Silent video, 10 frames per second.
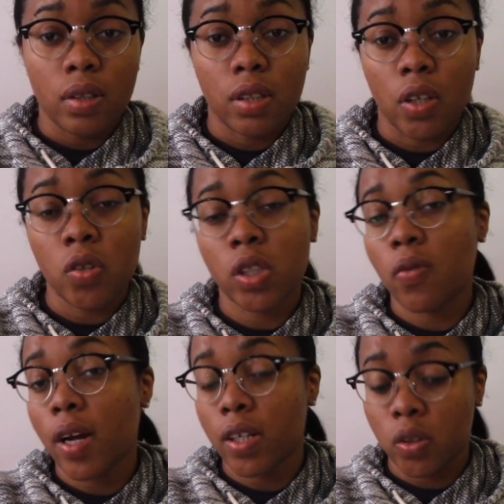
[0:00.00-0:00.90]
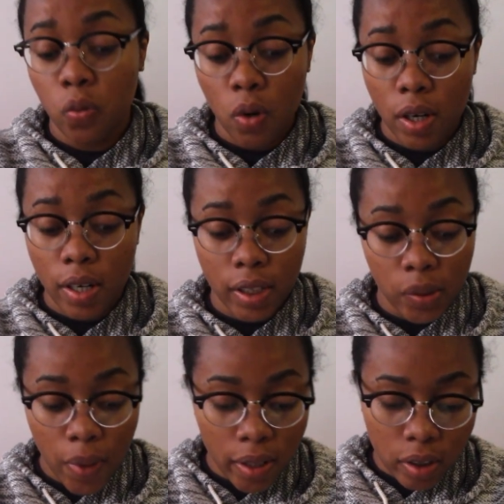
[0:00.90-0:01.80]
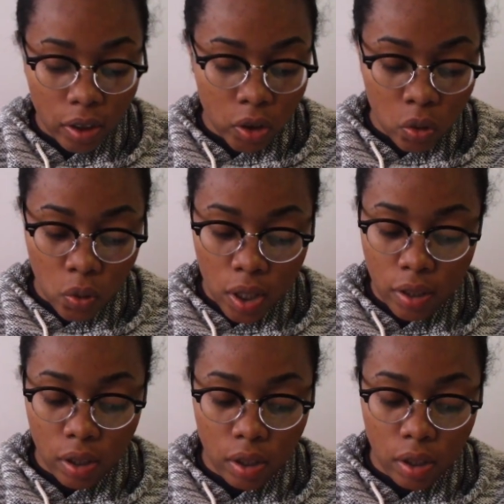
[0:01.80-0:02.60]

The Houston Rockets weren't expected to win.